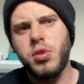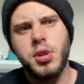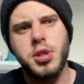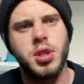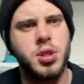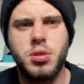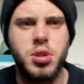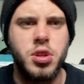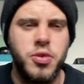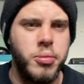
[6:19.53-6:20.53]

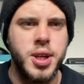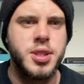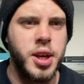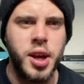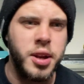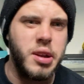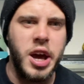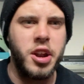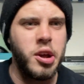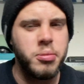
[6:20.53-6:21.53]
just for my sake. I
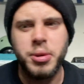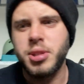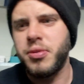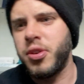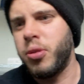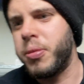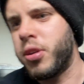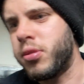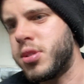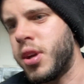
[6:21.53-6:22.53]
don't know, it makes me feel better
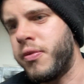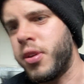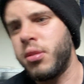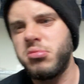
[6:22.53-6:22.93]
or something.